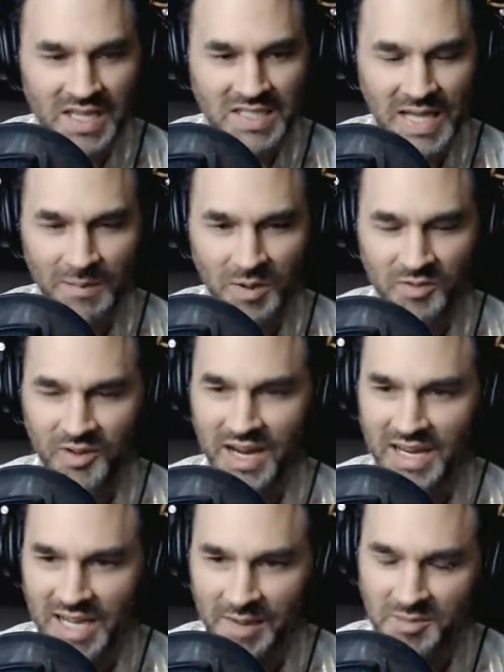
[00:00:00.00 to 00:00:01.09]
Same with
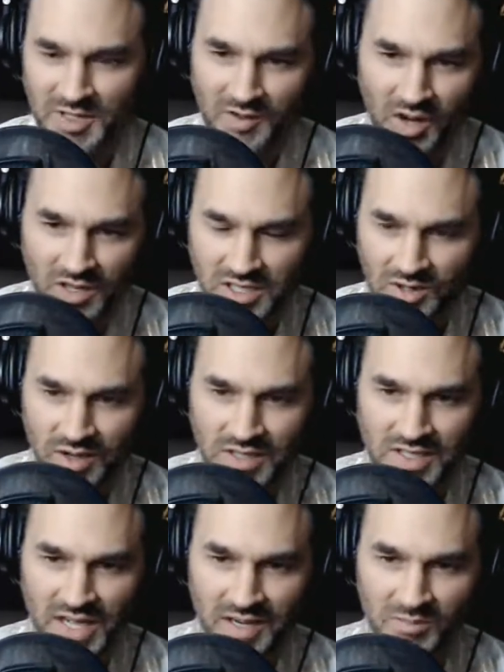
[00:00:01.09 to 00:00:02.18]
fighting games of all sorts
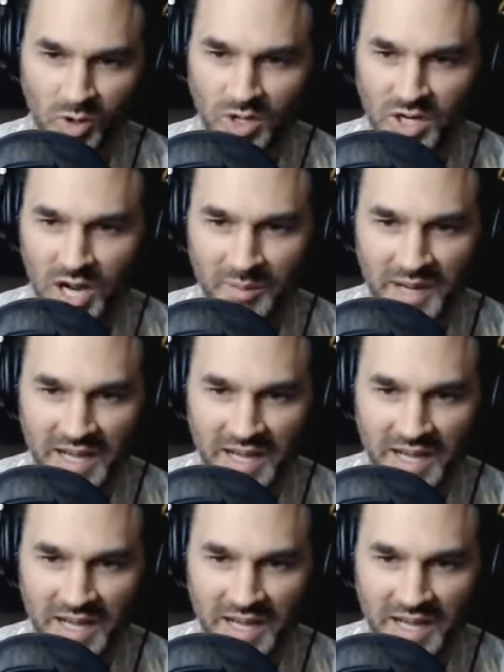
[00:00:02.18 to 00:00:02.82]
like Mortal Kombat